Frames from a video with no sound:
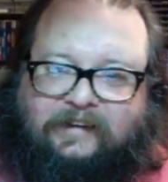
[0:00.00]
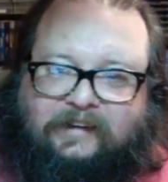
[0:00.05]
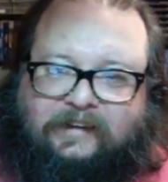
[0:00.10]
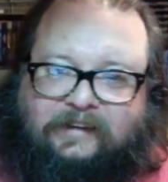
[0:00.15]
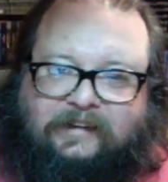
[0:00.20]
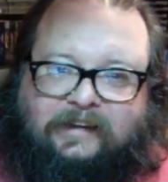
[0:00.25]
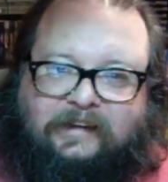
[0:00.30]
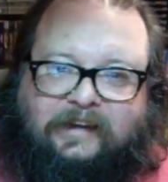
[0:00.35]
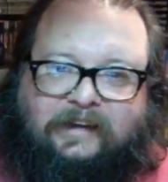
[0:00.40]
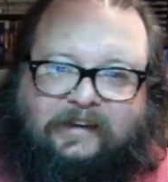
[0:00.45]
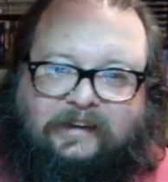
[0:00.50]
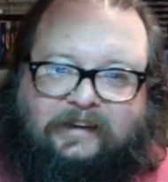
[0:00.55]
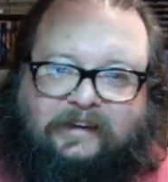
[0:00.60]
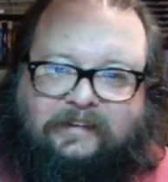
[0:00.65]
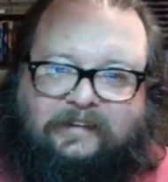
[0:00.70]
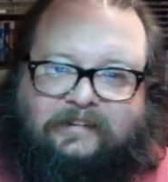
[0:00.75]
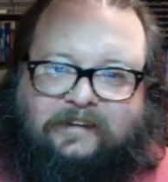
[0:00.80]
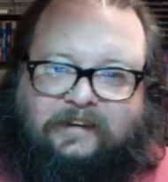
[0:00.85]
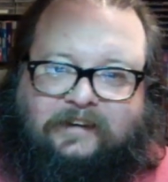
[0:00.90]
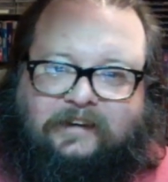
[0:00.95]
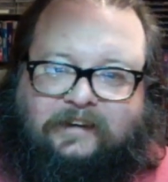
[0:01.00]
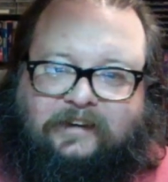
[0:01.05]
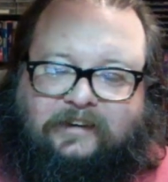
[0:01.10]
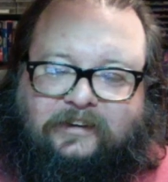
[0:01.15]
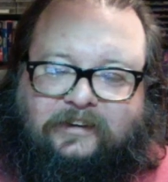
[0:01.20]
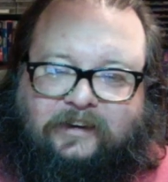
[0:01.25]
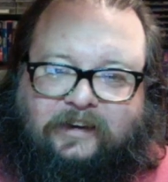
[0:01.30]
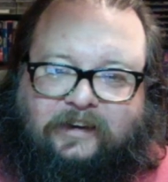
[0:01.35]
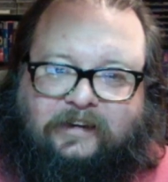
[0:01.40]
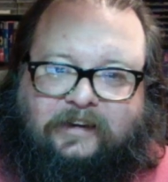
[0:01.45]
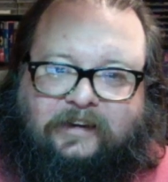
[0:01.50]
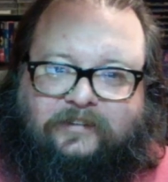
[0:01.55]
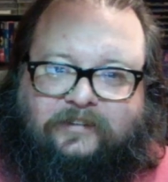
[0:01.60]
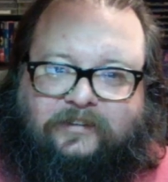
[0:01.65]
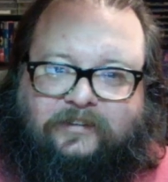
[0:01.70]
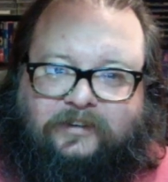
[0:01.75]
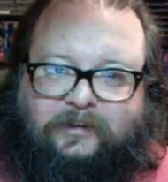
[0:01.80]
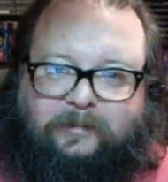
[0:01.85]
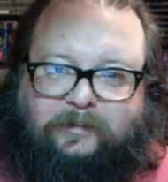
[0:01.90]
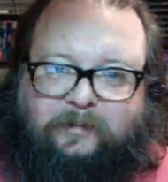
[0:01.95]
it's like I guess
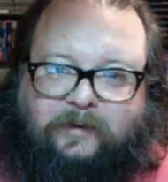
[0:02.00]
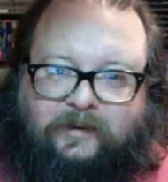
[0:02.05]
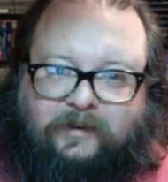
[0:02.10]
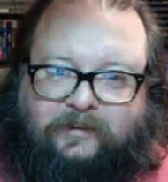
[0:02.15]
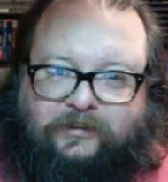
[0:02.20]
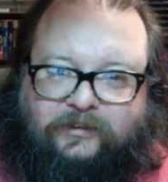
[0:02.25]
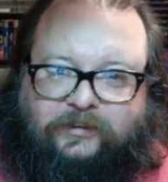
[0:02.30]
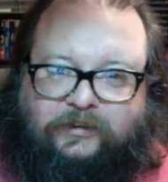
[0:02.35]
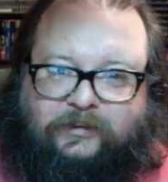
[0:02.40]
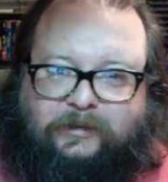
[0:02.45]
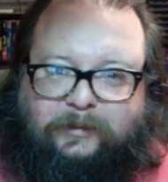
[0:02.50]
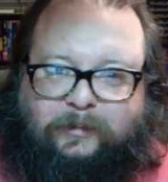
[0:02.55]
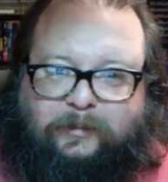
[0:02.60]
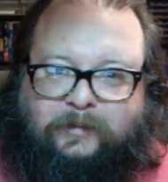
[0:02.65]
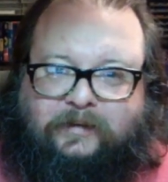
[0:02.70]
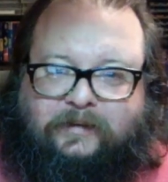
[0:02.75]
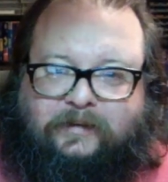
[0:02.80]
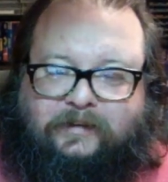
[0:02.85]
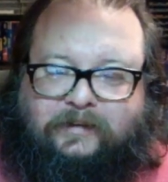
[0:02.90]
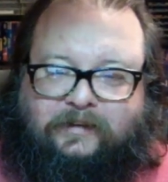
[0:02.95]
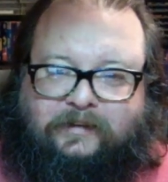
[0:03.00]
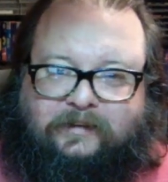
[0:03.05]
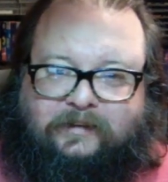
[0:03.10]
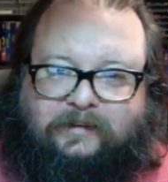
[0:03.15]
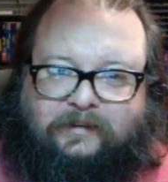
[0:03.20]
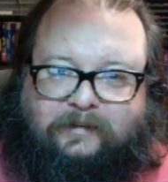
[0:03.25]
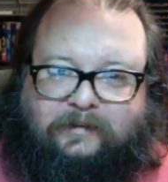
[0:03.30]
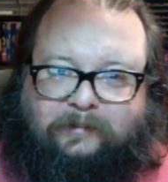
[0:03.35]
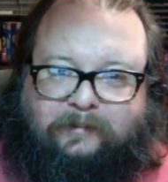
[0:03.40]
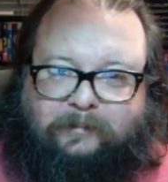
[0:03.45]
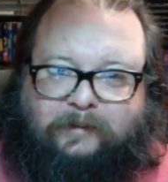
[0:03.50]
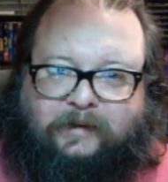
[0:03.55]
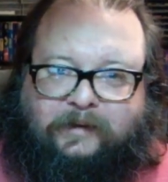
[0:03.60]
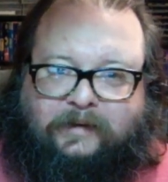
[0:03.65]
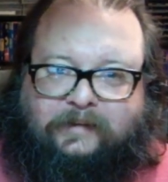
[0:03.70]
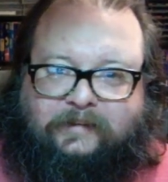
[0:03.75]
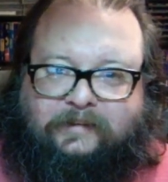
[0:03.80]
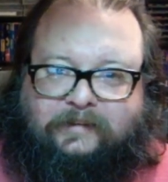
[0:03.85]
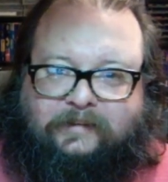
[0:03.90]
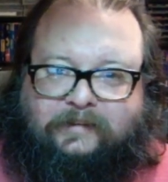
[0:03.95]
you could punch him,
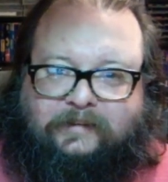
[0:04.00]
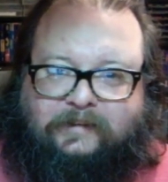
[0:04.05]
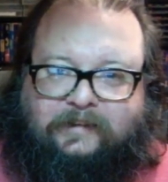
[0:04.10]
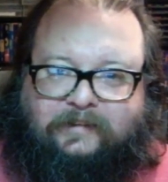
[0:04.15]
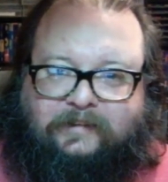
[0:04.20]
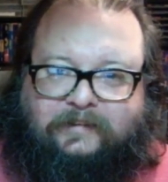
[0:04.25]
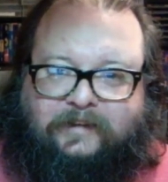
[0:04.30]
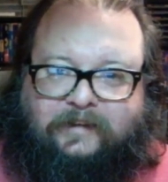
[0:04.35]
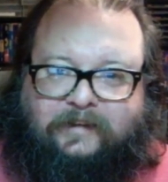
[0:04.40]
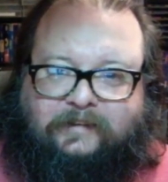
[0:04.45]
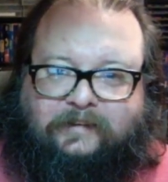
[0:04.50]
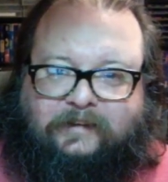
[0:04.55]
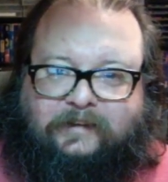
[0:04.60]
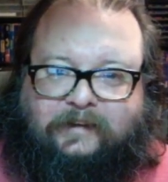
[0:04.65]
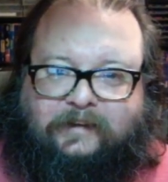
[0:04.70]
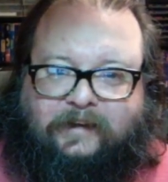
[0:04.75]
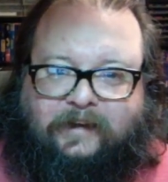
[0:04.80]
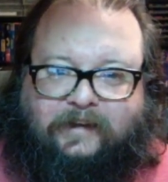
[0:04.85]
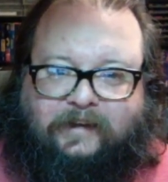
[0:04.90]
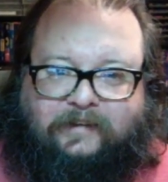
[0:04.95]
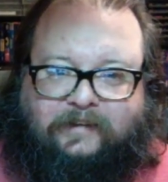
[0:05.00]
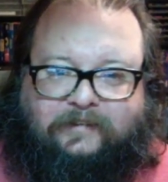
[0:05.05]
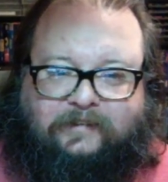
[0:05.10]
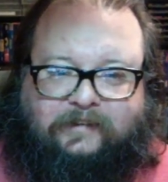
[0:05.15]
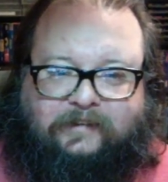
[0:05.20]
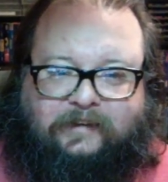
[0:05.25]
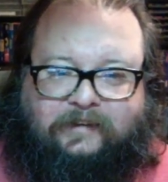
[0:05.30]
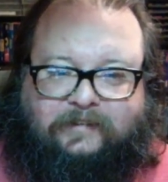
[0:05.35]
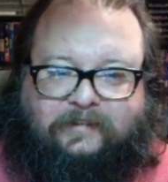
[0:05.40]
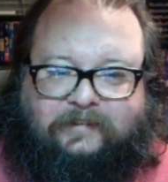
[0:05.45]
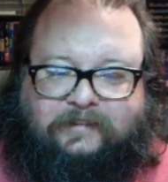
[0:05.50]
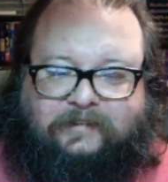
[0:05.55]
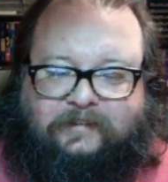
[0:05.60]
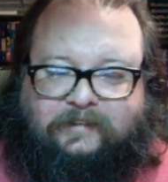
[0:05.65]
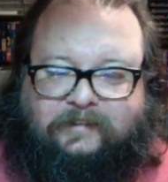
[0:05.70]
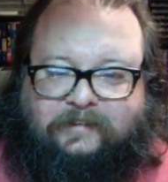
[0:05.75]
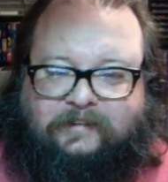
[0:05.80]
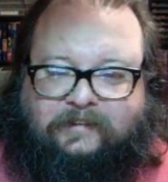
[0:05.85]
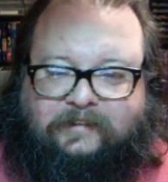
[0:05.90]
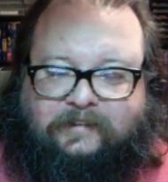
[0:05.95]
but he's got that axe. The last
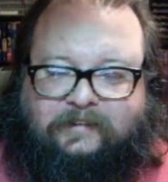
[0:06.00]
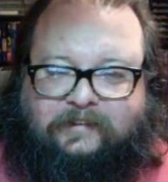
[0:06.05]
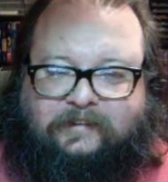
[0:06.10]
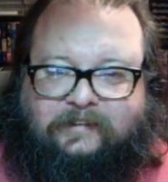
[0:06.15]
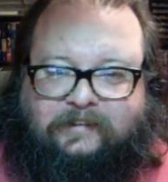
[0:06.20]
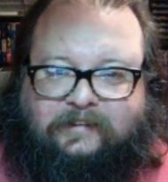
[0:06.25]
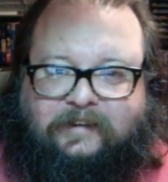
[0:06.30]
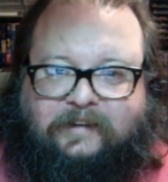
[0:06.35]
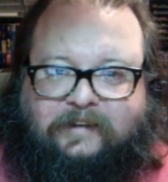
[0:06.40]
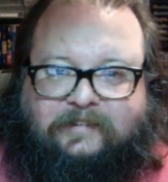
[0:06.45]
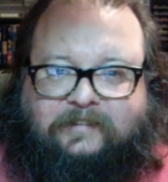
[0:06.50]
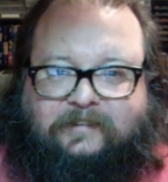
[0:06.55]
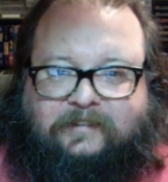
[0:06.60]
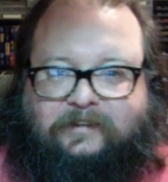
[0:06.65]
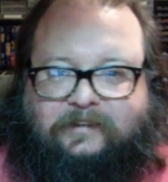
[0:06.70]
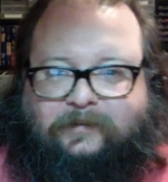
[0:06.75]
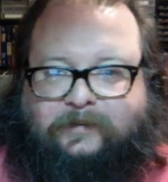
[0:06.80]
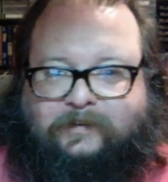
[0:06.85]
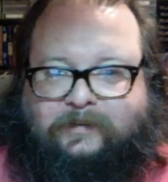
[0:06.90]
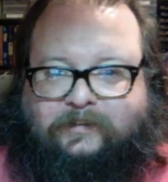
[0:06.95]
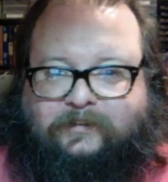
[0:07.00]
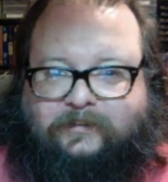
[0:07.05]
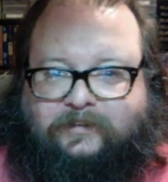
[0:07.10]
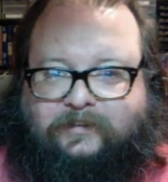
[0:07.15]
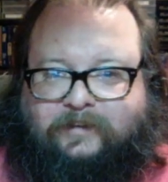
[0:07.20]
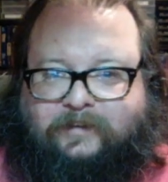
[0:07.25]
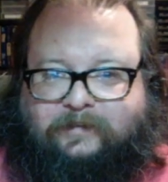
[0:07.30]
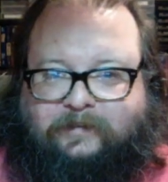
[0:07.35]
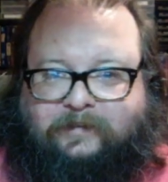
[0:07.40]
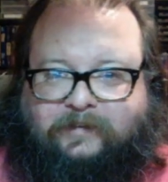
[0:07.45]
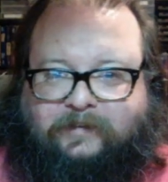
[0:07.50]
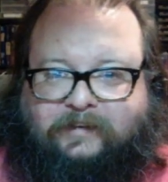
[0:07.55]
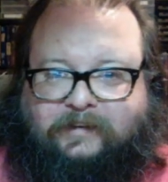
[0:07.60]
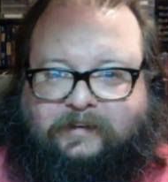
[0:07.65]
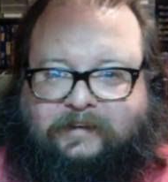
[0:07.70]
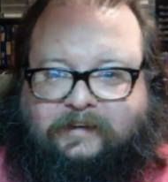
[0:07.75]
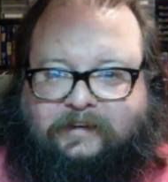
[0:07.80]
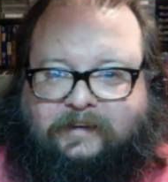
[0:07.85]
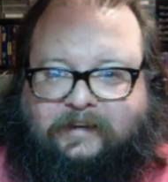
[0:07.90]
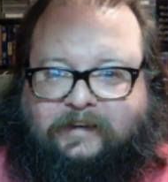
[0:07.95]
thing you want to do is come up on
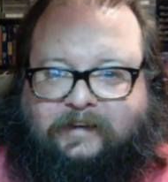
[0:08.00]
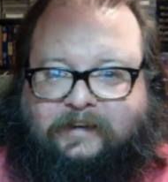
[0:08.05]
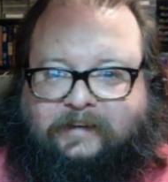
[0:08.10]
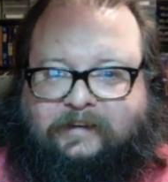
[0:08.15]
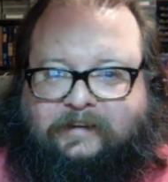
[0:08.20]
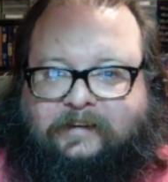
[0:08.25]
that guy